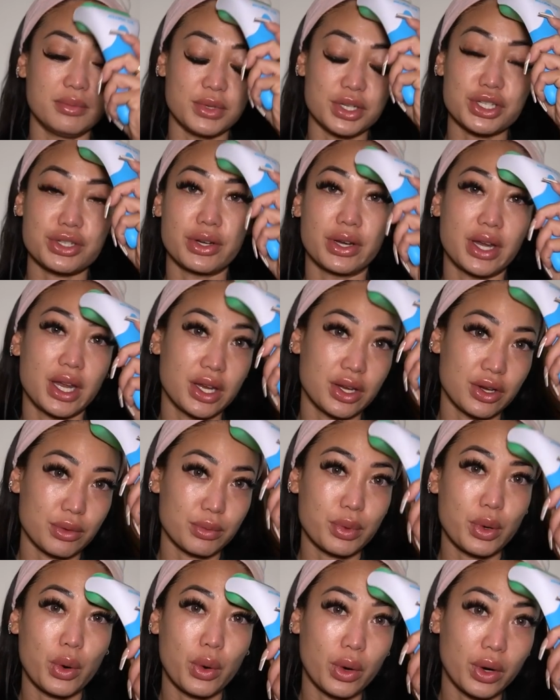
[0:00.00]
shrinking
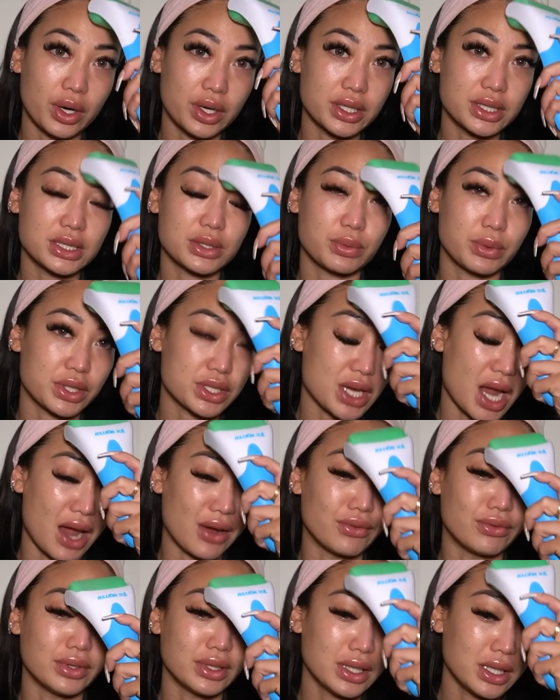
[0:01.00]
your pores, which I
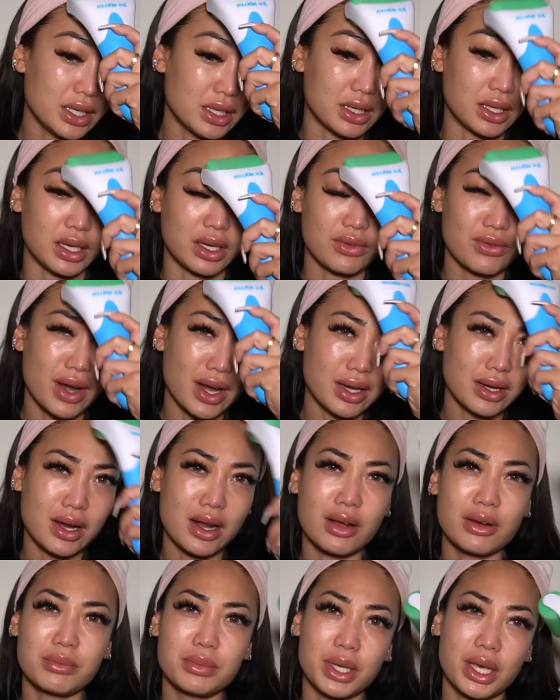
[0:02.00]
really need right
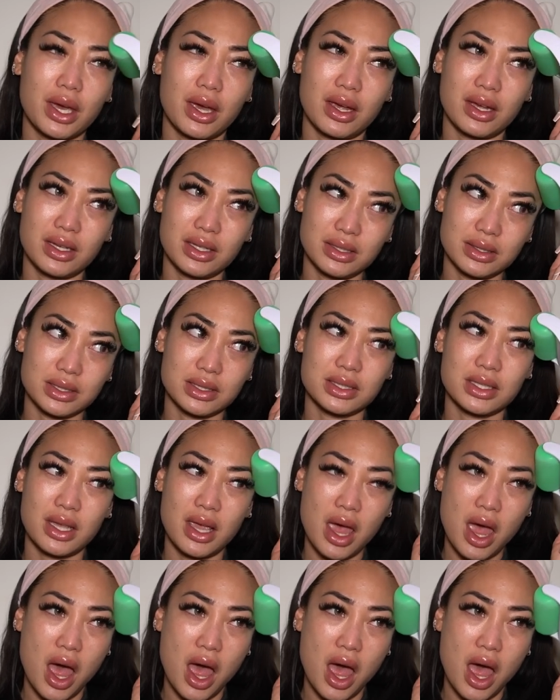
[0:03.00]
now because